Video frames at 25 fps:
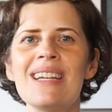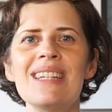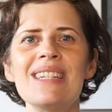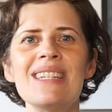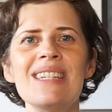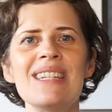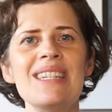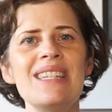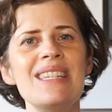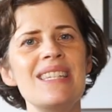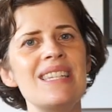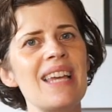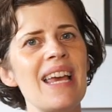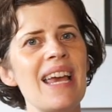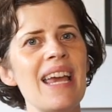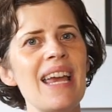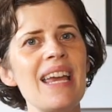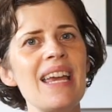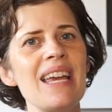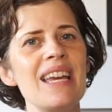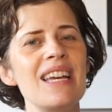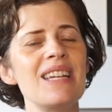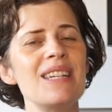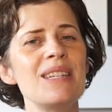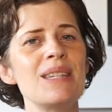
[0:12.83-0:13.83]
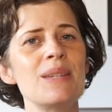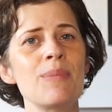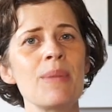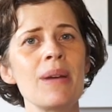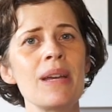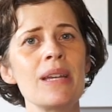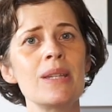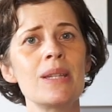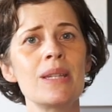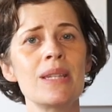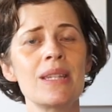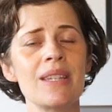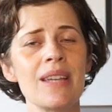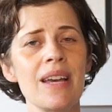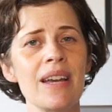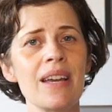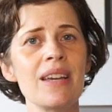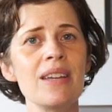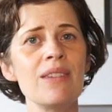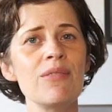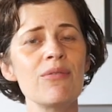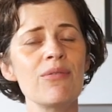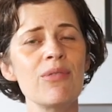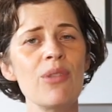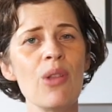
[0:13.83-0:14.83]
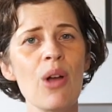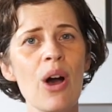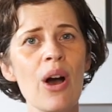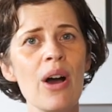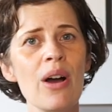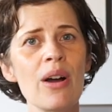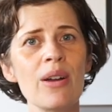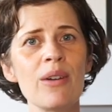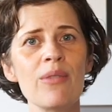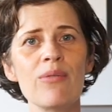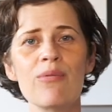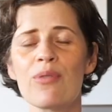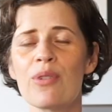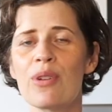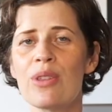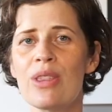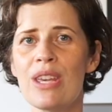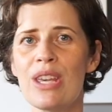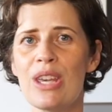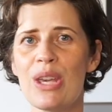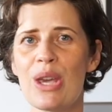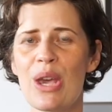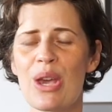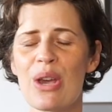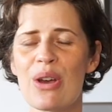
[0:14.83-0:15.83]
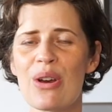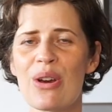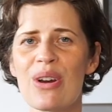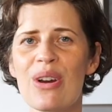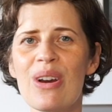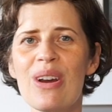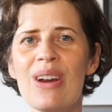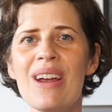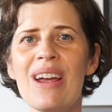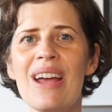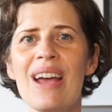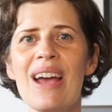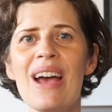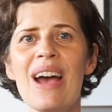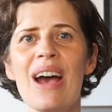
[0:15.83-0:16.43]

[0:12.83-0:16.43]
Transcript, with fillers: Today is my second vlog for the year.